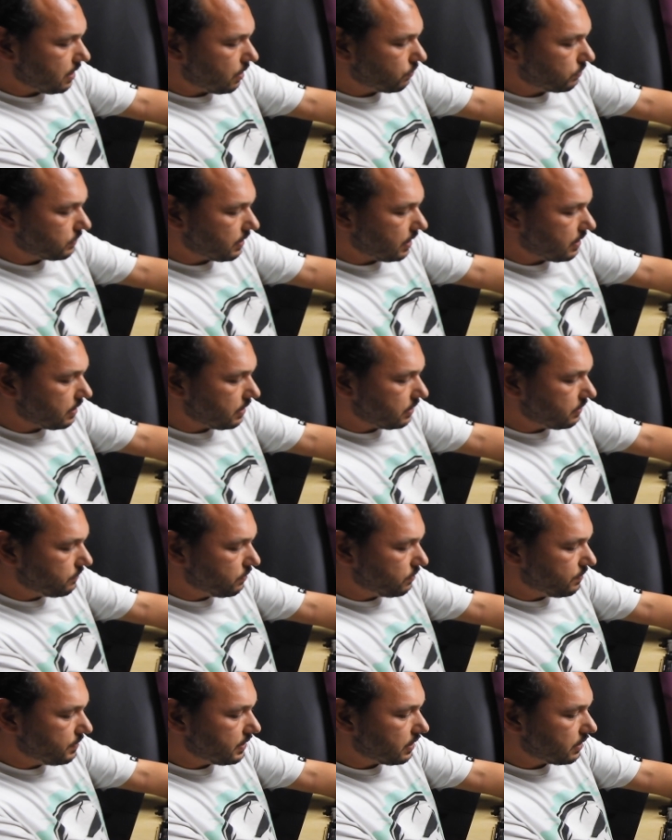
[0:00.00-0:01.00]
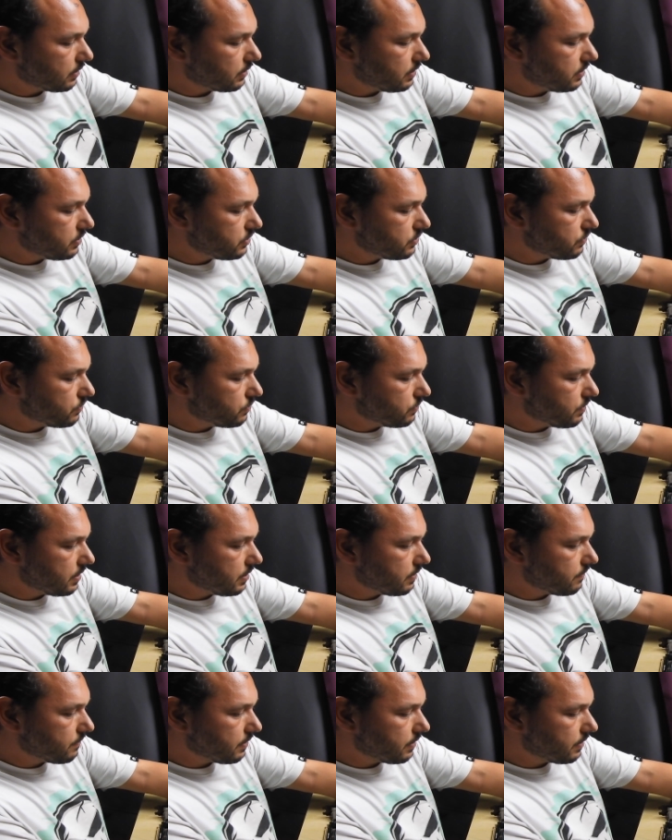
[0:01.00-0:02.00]
out and it will be not issue
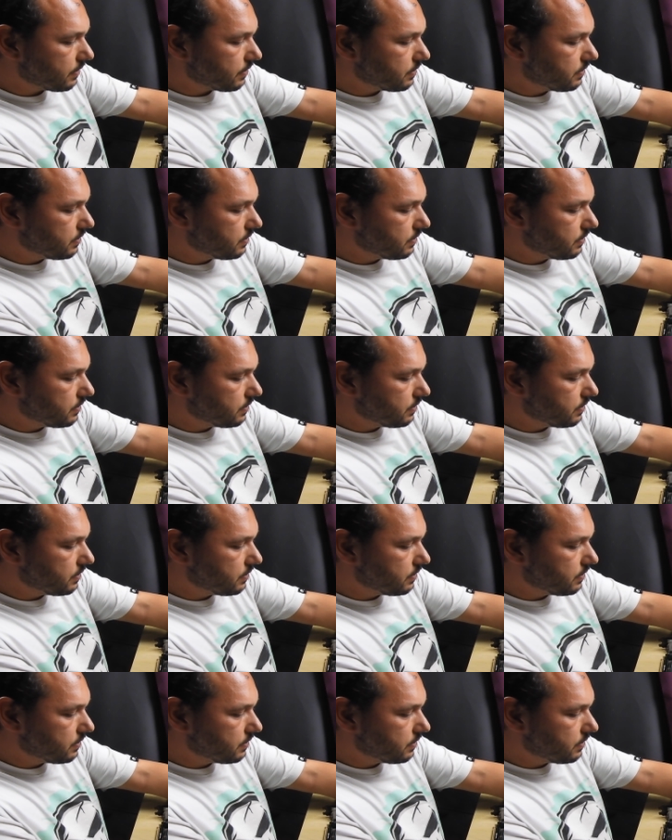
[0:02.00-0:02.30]
anyway.